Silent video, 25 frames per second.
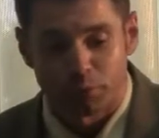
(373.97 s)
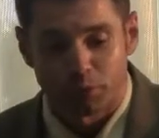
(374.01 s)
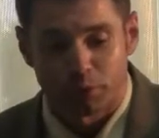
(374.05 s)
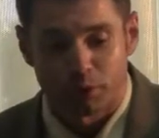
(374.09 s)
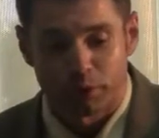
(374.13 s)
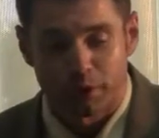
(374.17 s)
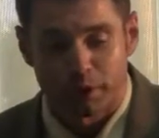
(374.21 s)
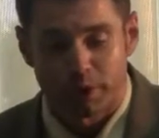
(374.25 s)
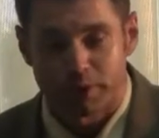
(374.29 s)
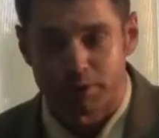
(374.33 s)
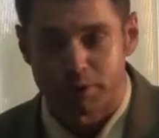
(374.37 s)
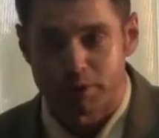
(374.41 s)

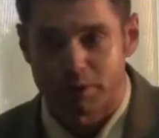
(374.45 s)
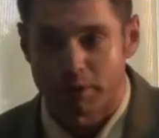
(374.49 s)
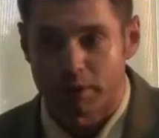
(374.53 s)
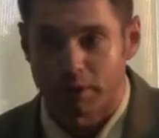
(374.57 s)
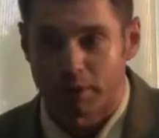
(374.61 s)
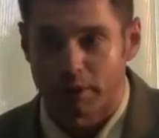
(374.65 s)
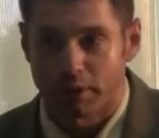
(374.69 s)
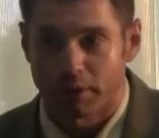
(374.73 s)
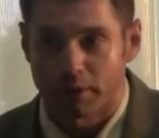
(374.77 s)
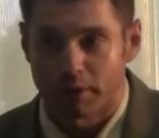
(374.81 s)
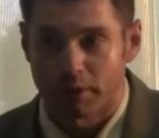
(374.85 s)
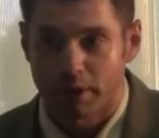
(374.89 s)
Because
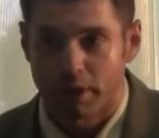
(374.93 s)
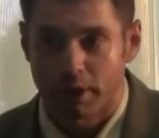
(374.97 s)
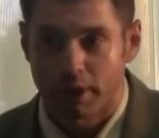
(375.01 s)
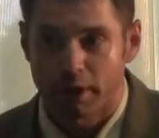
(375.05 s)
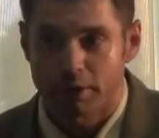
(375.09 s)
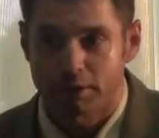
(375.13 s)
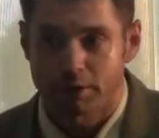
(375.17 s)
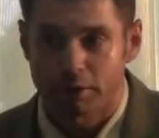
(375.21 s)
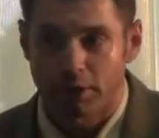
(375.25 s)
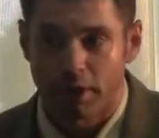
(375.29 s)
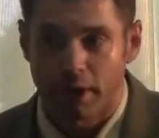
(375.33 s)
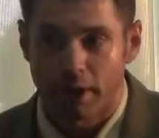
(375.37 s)
the
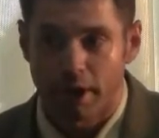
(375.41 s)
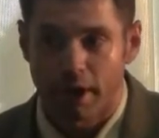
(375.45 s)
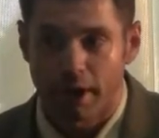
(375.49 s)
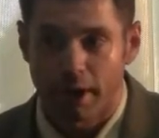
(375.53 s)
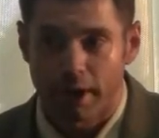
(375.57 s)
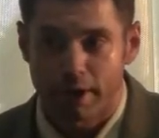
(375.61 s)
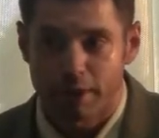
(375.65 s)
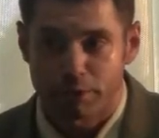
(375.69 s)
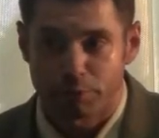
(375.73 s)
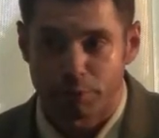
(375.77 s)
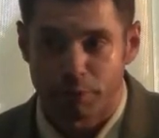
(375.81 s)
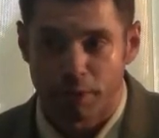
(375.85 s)
case law
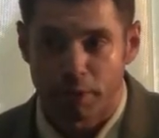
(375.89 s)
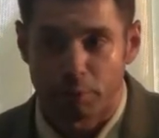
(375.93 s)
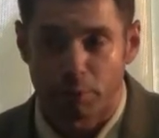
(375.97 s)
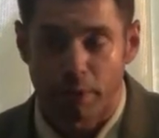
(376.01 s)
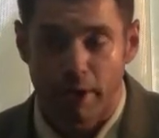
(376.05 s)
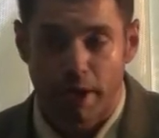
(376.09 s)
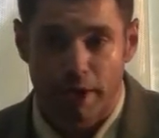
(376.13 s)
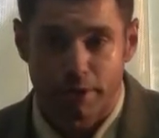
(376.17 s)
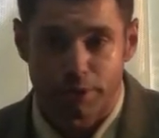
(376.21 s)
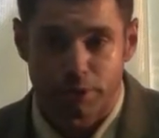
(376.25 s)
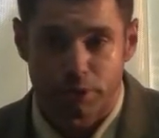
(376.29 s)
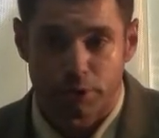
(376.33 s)
has been
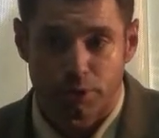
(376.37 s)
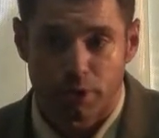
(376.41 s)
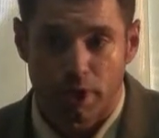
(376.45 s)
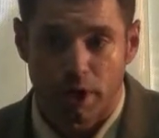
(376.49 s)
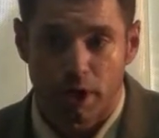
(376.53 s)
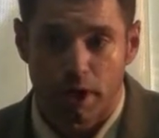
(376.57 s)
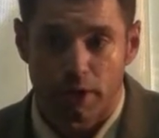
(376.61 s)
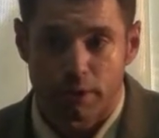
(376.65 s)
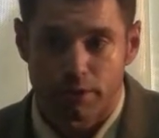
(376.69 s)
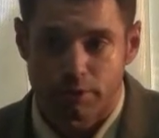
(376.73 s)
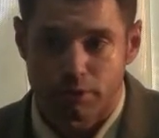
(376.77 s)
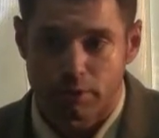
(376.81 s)

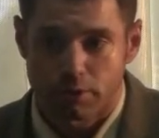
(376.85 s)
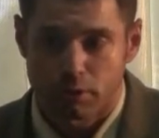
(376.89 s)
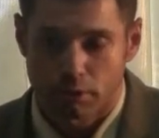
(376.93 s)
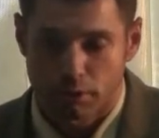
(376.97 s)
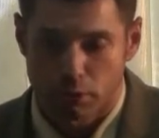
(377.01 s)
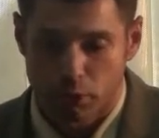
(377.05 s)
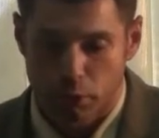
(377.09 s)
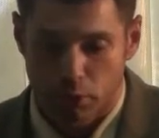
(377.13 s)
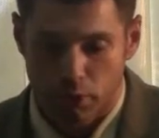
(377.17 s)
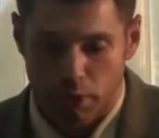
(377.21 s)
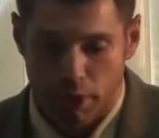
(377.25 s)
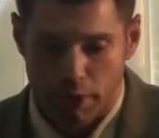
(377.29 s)
bastardized
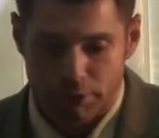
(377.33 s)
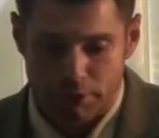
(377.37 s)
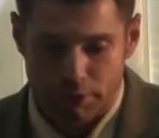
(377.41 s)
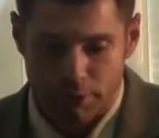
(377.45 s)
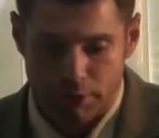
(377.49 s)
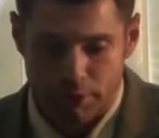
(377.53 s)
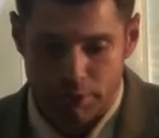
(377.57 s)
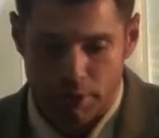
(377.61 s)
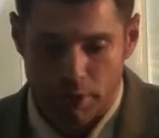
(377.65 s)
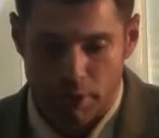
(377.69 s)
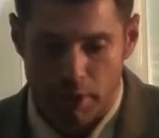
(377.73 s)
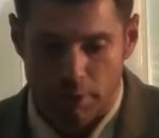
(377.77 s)
to a large
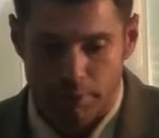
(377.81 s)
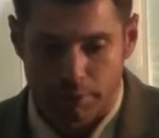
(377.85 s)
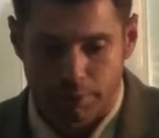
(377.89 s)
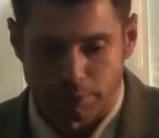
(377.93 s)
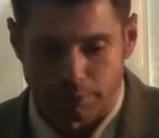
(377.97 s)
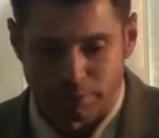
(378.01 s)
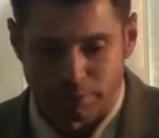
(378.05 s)
extent.